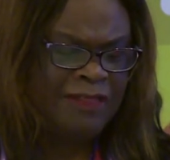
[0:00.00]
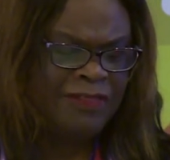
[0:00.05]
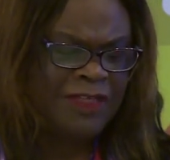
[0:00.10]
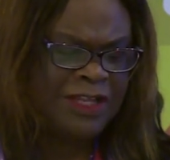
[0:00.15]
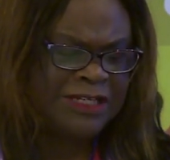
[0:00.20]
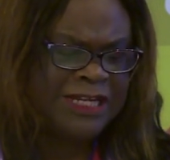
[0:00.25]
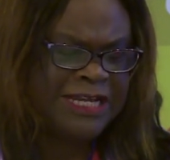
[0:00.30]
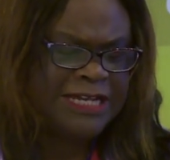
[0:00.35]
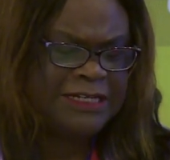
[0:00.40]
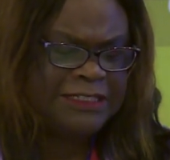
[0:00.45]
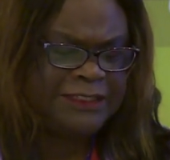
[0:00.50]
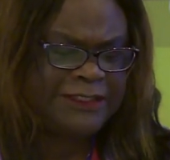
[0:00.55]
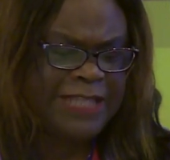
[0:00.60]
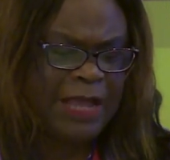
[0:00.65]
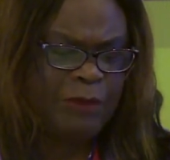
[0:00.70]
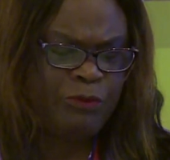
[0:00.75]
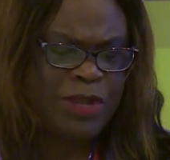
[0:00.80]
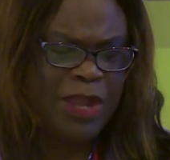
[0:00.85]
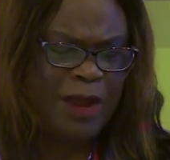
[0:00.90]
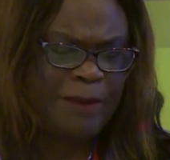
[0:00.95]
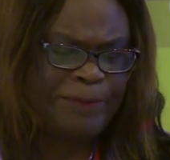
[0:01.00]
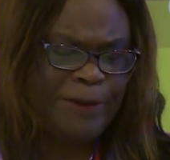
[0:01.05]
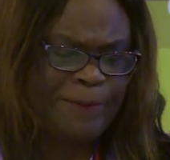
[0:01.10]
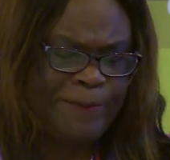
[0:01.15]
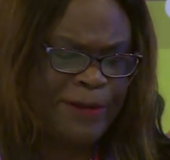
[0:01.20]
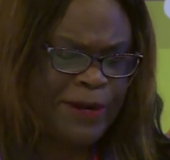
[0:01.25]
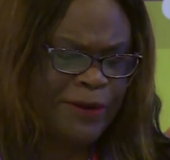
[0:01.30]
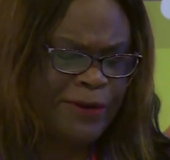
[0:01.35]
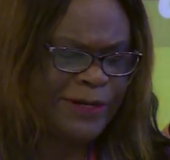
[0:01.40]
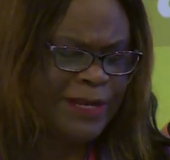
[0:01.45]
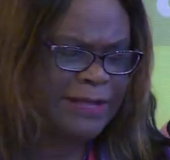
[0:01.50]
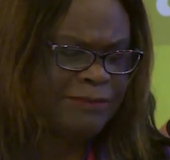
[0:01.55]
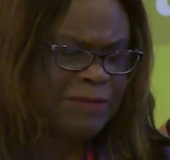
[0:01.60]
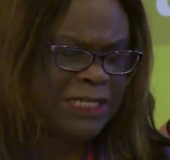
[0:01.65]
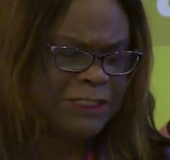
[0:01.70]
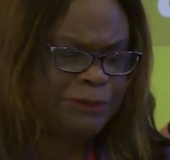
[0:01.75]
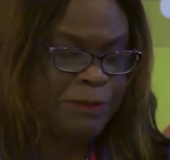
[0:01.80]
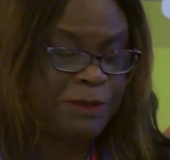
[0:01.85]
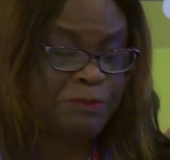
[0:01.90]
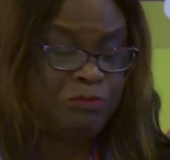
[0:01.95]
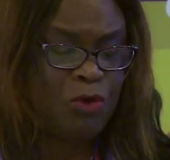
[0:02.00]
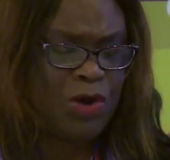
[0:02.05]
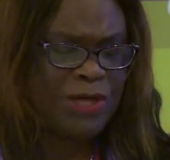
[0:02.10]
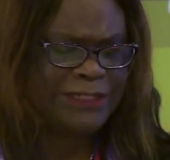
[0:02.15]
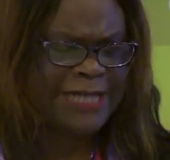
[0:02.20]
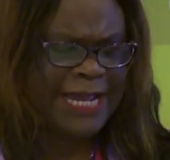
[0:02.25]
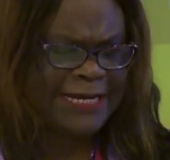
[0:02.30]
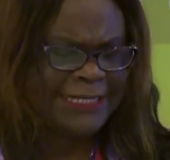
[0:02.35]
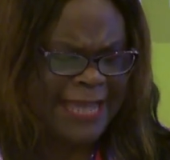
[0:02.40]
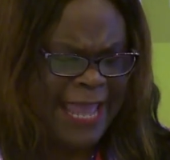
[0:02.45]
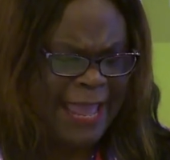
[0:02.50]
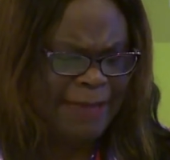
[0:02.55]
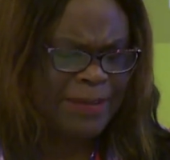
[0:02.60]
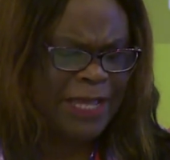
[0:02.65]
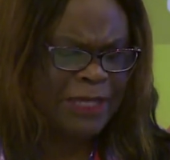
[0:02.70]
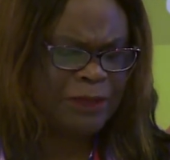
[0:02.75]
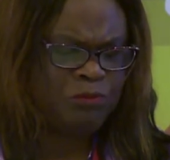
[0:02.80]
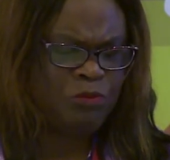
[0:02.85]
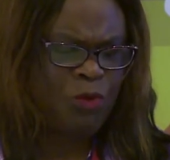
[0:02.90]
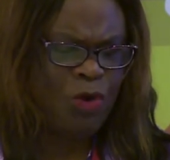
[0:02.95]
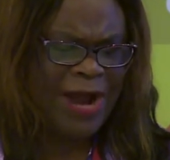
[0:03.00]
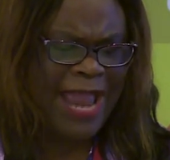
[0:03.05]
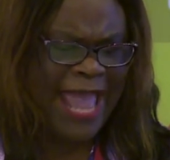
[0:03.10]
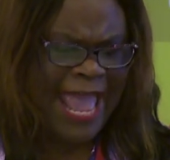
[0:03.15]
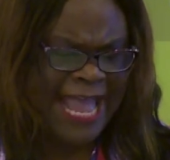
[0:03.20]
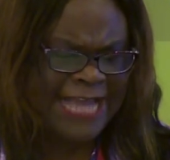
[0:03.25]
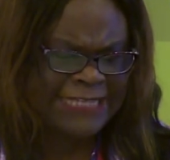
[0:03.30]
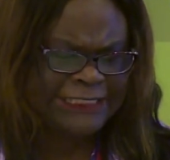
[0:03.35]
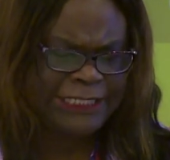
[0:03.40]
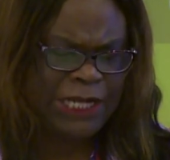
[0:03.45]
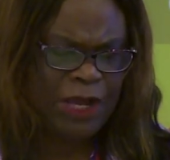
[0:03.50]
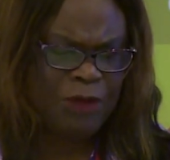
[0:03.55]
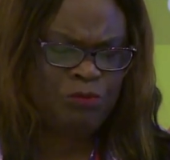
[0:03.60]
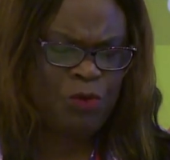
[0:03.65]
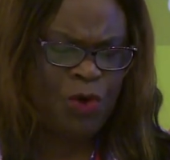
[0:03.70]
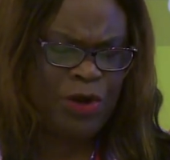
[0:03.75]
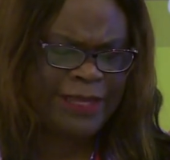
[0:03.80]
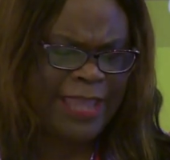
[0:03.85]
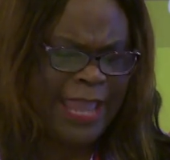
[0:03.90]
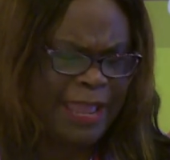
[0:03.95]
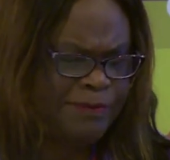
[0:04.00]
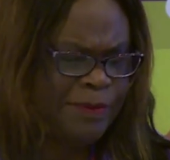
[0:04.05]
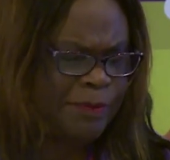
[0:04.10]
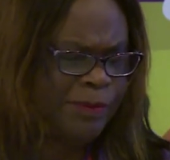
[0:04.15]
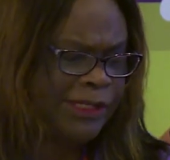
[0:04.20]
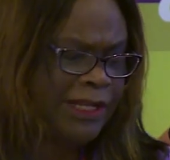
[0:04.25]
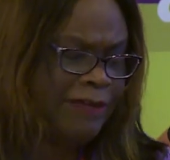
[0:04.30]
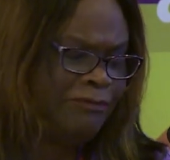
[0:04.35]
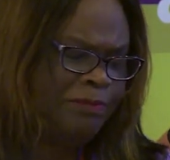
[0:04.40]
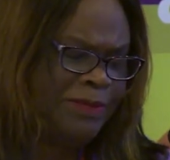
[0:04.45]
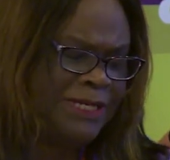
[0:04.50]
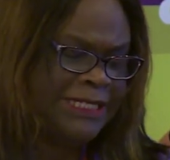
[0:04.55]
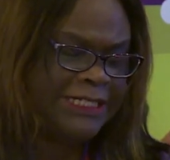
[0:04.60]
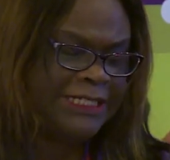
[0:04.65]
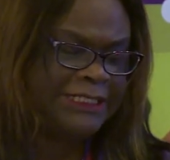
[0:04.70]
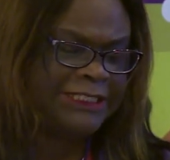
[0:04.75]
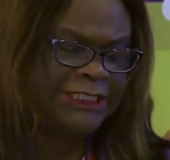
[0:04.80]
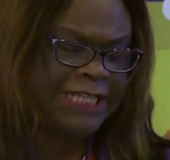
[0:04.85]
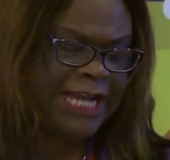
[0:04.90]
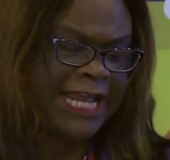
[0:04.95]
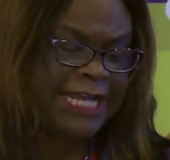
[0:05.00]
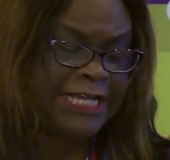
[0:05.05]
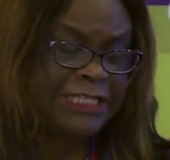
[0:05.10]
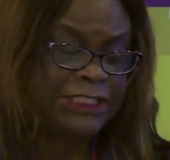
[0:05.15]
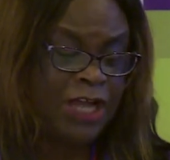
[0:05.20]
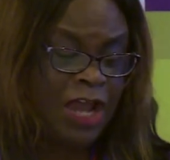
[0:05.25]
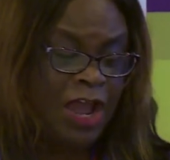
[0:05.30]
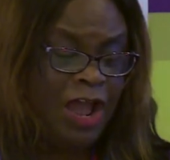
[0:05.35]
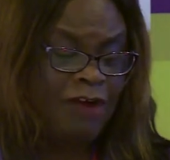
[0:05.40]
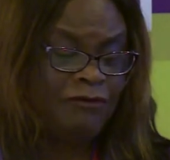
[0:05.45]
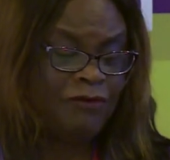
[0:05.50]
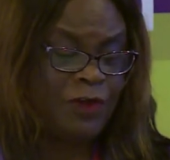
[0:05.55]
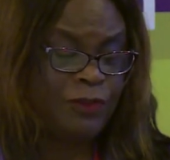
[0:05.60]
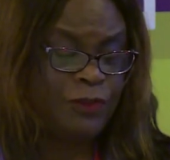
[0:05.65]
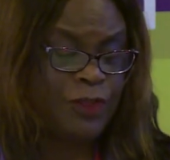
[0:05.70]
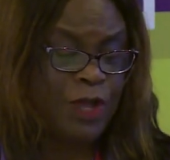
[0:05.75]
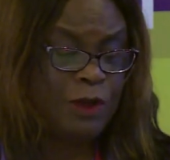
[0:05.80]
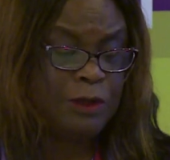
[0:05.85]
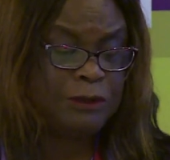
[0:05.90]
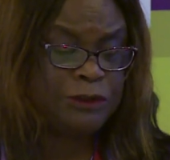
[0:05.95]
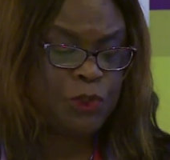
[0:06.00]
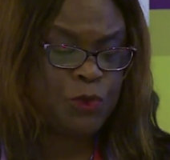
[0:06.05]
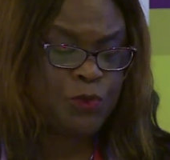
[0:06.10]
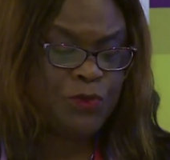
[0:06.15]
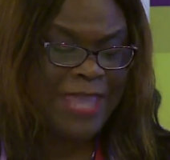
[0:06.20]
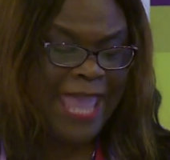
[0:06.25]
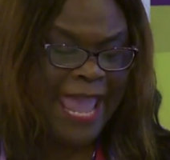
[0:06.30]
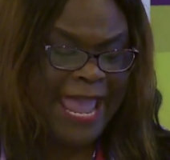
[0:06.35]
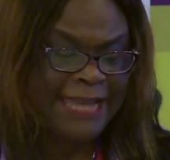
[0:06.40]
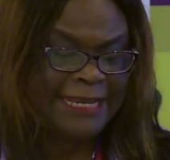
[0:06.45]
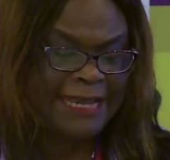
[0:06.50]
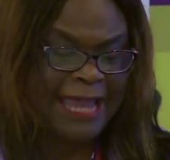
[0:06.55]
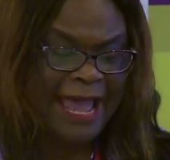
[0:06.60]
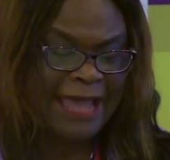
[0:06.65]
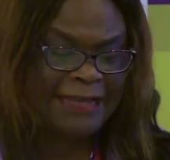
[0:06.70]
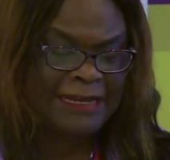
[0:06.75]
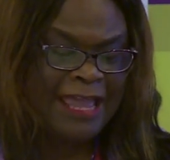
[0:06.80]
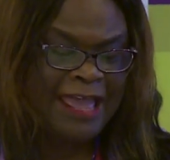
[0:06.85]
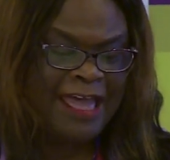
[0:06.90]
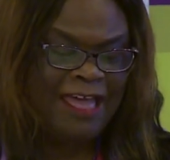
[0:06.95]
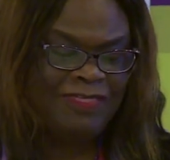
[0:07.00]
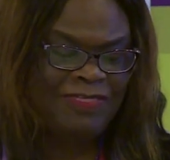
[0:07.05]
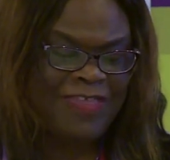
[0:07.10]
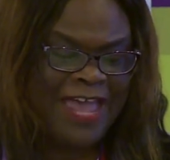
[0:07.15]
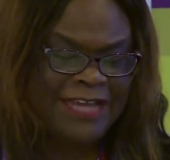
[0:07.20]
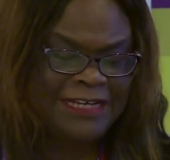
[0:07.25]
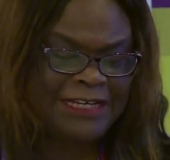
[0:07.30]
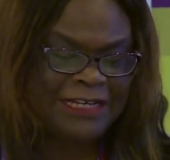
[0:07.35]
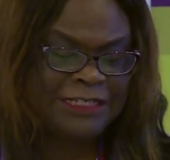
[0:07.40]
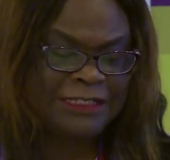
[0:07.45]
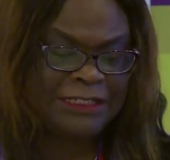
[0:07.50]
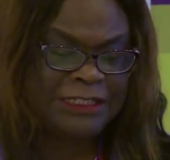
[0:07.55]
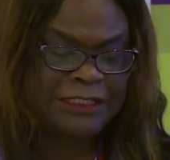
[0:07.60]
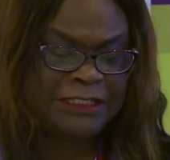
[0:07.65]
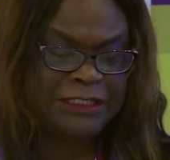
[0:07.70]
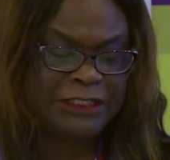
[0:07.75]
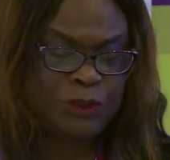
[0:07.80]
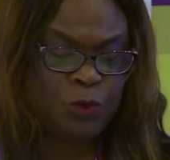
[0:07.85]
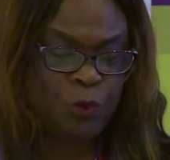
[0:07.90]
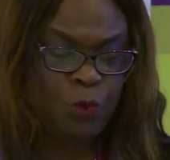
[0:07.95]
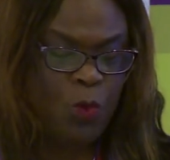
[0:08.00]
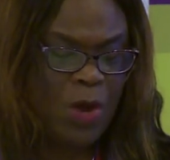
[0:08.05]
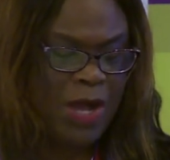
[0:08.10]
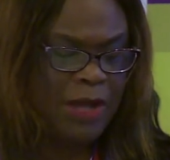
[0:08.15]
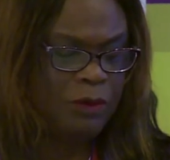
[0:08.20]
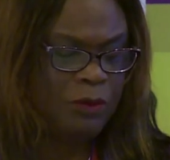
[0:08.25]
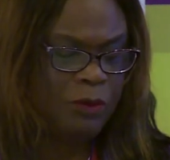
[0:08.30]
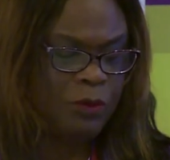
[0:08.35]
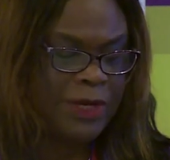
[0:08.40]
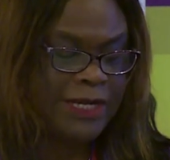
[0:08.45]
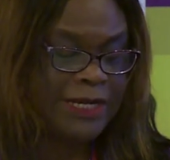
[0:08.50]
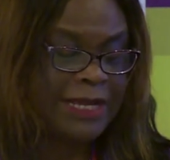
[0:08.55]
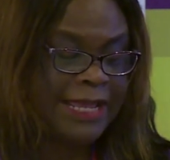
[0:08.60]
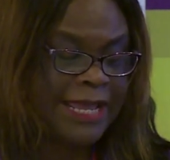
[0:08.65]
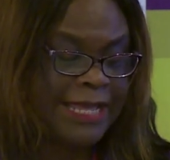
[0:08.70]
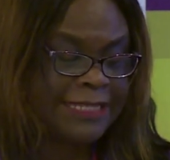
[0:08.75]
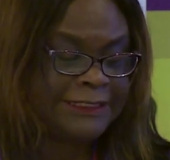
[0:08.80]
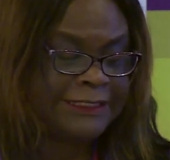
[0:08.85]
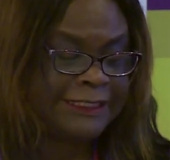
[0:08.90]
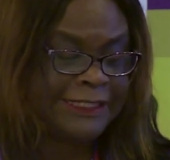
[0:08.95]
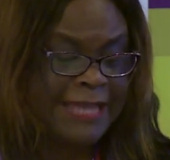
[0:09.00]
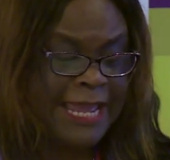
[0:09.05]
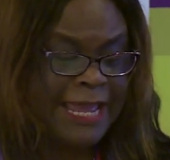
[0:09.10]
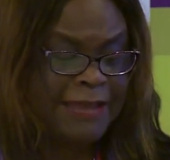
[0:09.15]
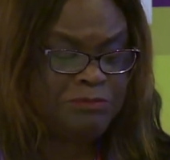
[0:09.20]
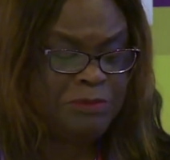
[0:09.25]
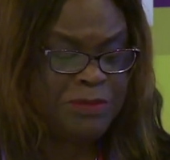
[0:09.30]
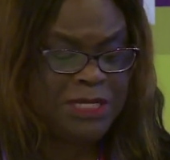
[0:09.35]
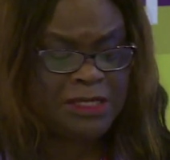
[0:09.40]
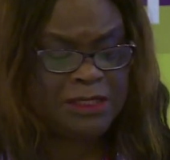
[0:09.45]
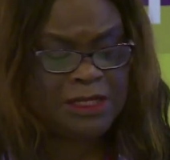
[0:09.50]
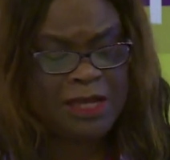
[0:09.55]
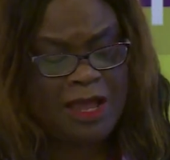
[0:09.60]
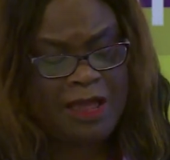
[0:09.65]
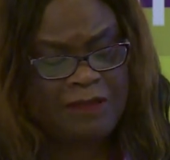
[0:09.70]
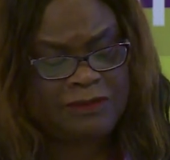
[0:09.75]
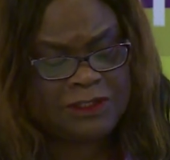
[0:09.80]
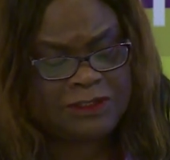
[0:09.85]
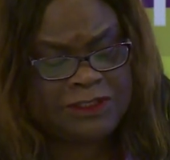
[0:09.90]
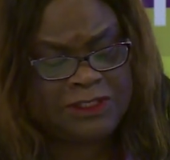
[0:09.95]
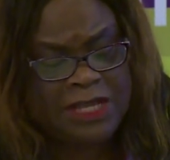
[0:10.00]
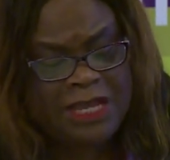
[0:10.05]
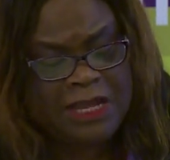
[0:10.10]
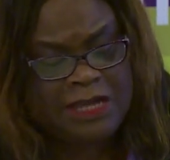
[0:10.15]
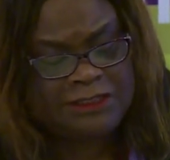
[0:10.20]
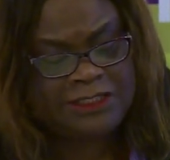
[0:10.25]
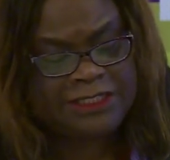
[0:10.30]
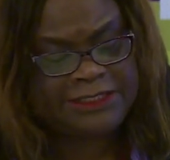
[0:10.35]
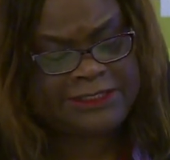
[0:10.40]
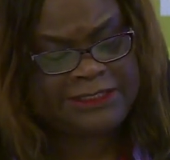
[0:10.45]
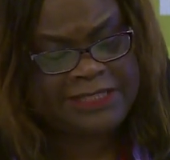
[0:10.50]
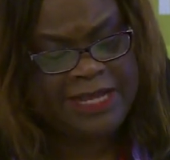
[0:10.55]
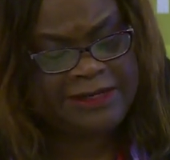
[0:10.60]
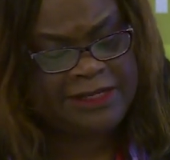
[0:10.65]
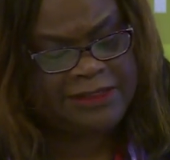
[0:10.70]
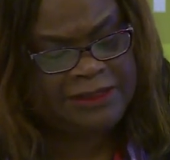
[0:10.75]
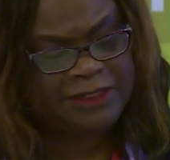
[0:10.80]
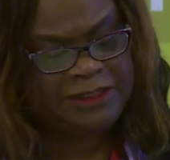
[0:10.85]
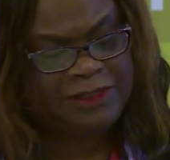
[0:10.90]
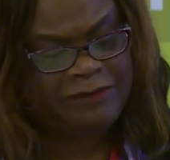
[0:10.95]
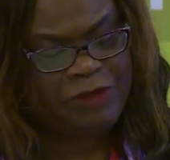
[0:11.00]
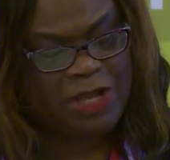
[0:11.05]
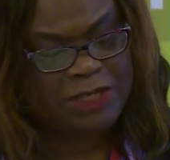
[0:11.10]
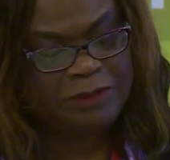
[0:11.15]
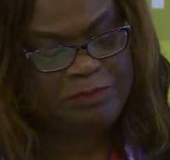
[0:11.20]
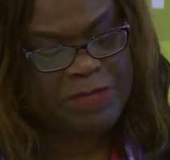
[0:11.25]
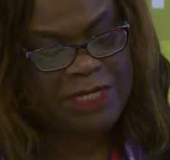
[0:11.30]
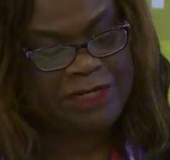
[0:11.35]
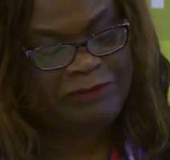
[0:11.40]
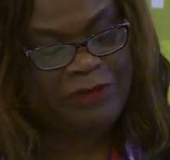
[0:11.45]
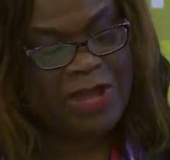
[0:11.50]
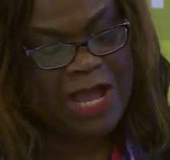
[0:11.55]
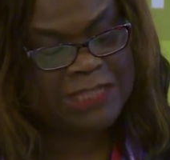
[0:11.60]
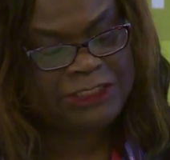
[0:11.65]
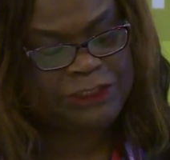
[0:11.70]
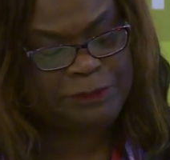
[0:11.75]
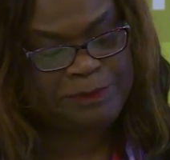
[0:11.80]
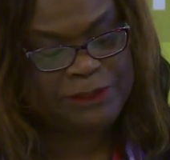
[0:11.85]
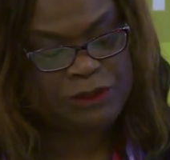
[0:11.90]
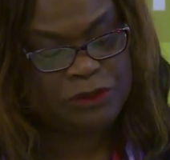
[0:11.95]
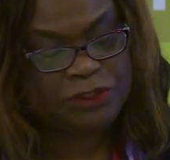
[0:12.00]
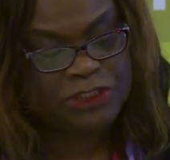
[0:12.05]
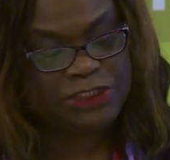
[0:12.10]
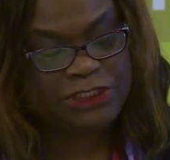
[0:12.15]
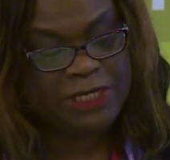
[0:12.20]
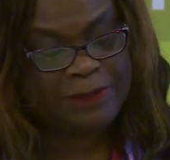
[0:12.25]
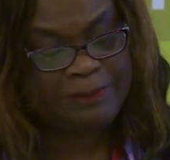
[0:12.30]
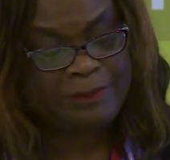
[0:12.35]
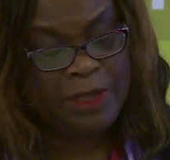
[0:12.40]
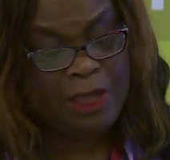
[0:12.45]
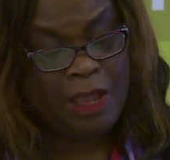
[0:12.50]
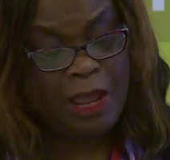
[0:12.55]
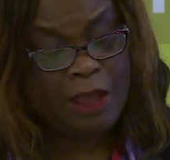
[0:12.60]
The leaders that we are preparing must be more dynamic, more agile, more capable of bending change. For those who cannot, that is what has led me and others to study the development of entrepreneurship.